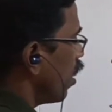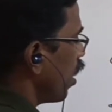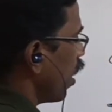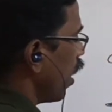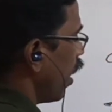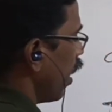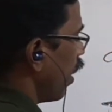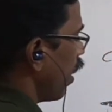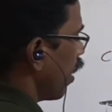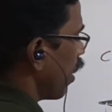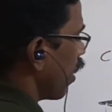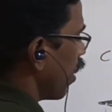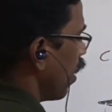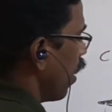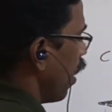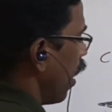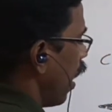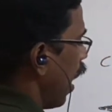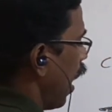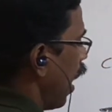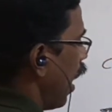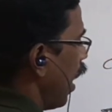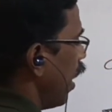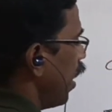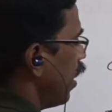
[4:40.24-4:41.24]
care.
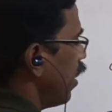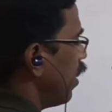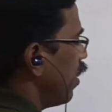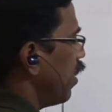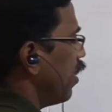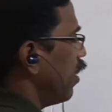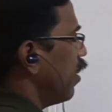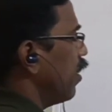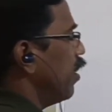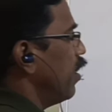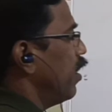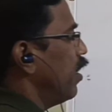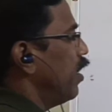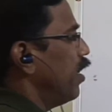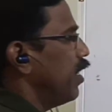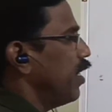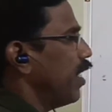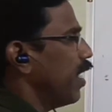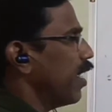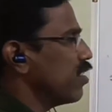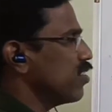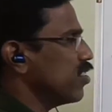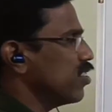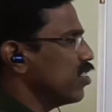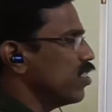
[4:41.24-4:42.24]
And
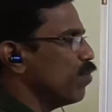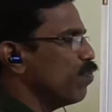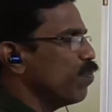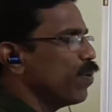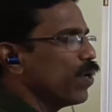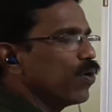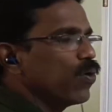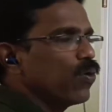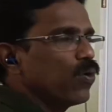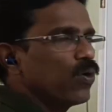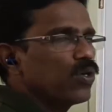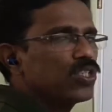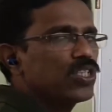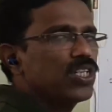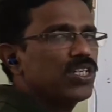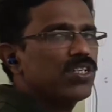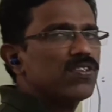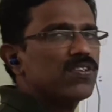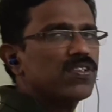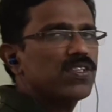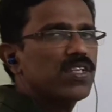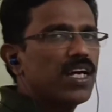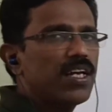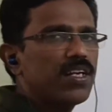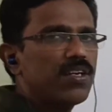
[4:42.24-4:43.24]
next
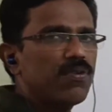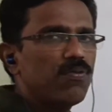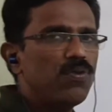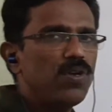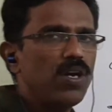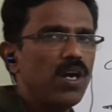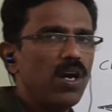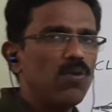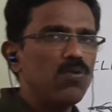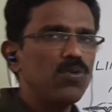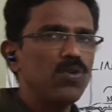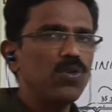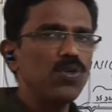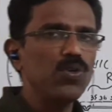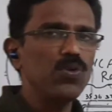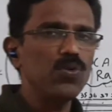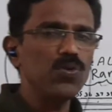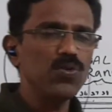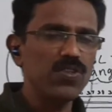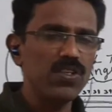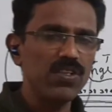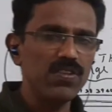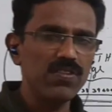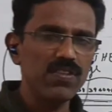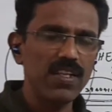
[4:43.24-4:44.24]
precautions that we have to
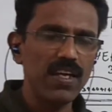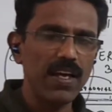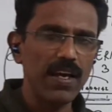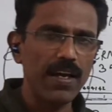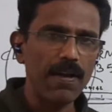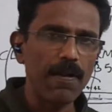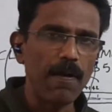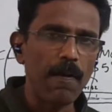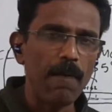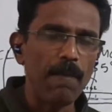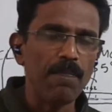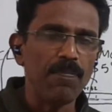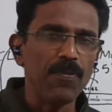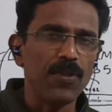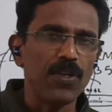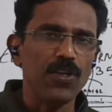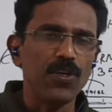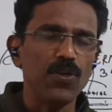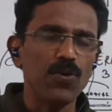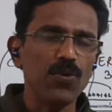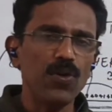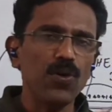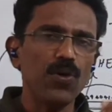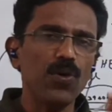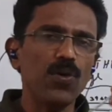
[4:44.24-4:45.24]
use is that,
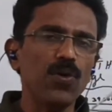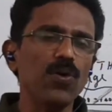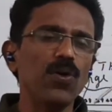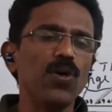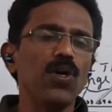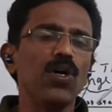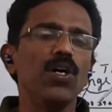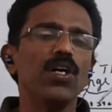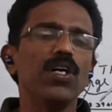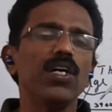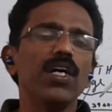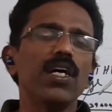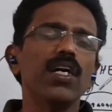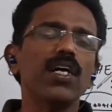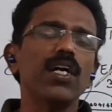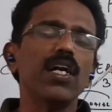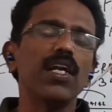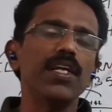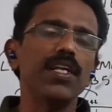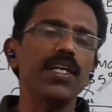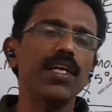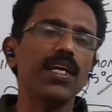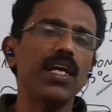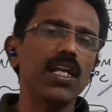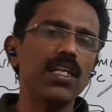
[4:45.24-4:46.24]
a
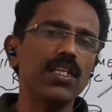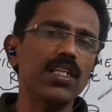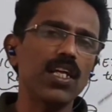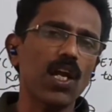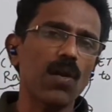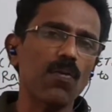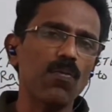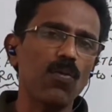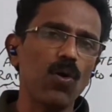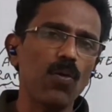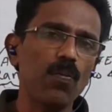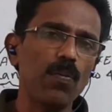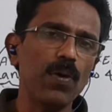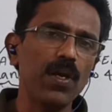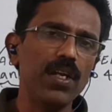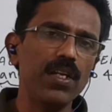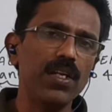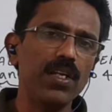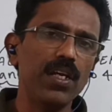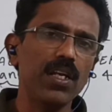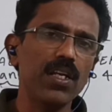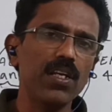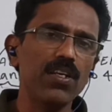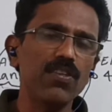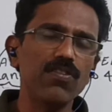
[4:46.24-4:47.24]
clinical
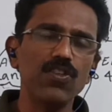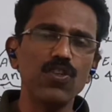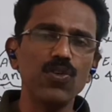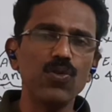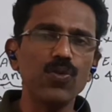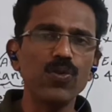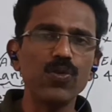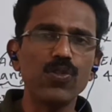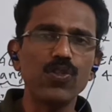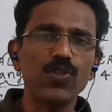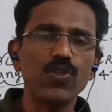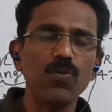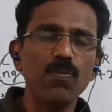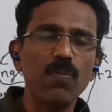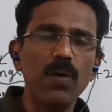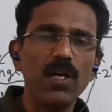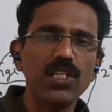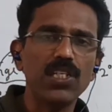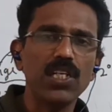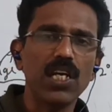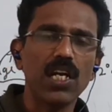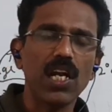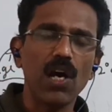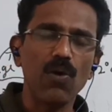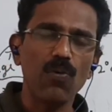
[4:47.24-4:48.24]
thermometer is used to
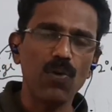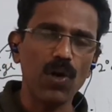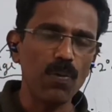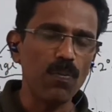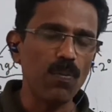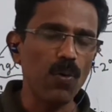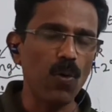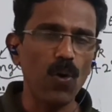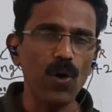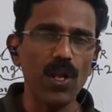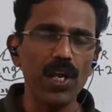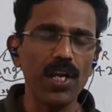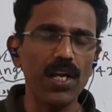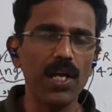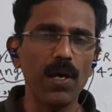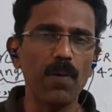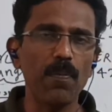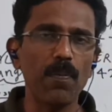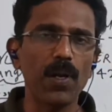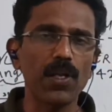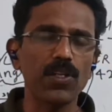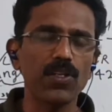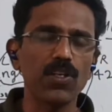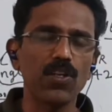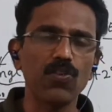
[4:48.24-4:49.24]
measure our body
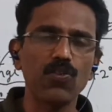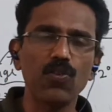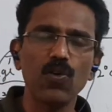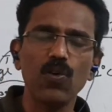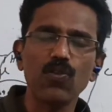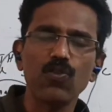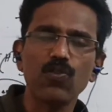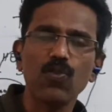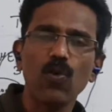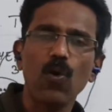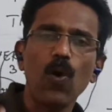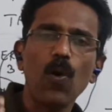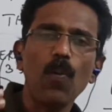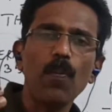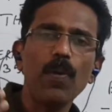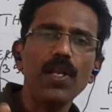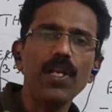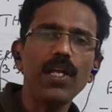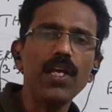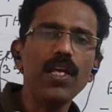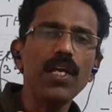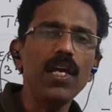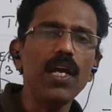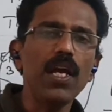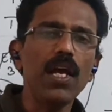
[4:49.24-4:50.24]
temperature. So
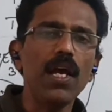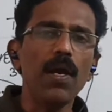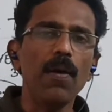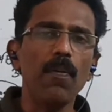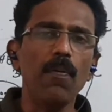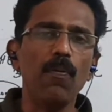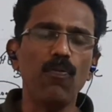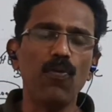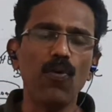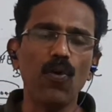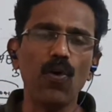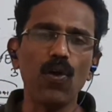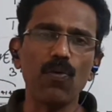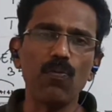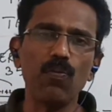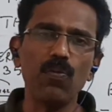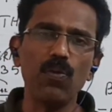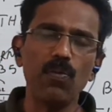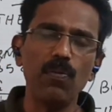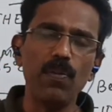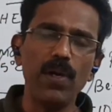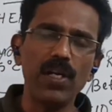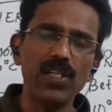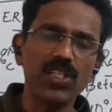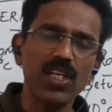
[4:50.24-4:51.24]
many,
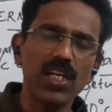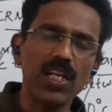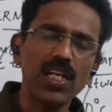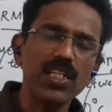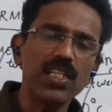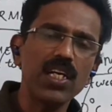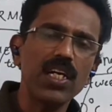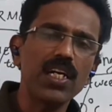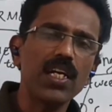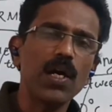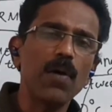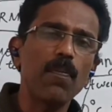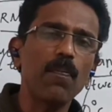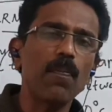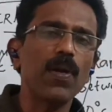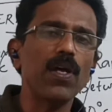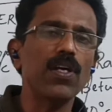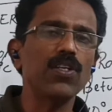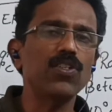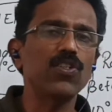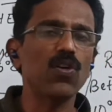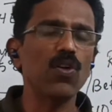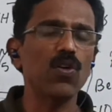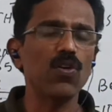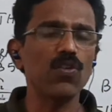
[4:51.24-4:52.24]
for measuring the
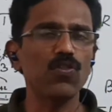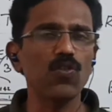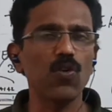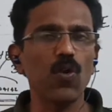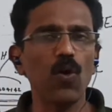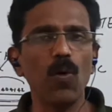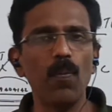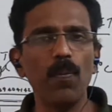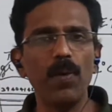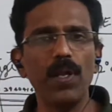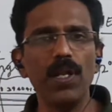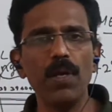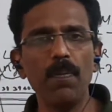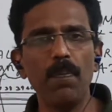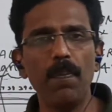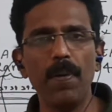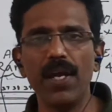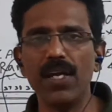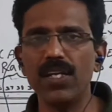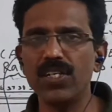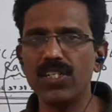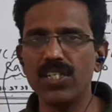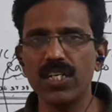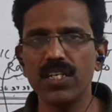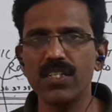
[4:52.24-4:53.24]
temperature of so many
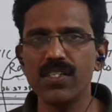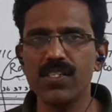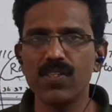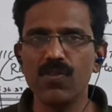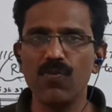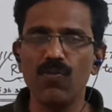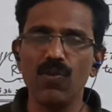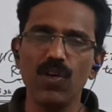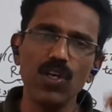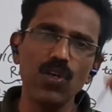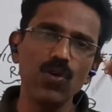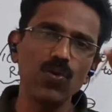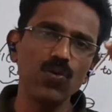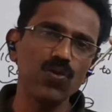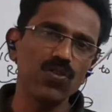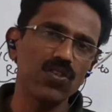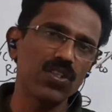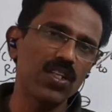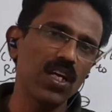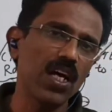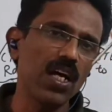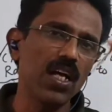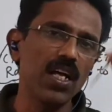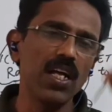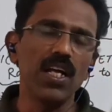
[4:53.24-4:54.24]
patients, we use
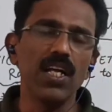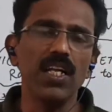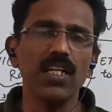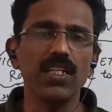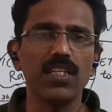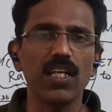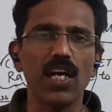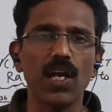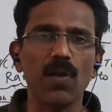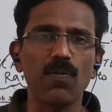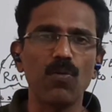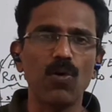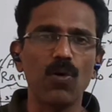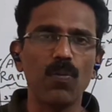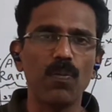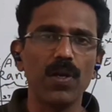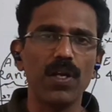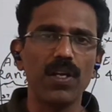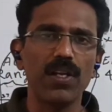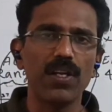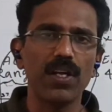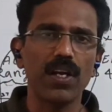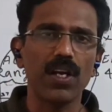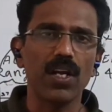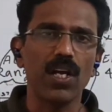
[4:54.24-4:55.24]
the
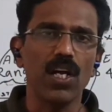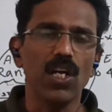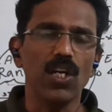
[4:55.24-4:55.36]
thermometer.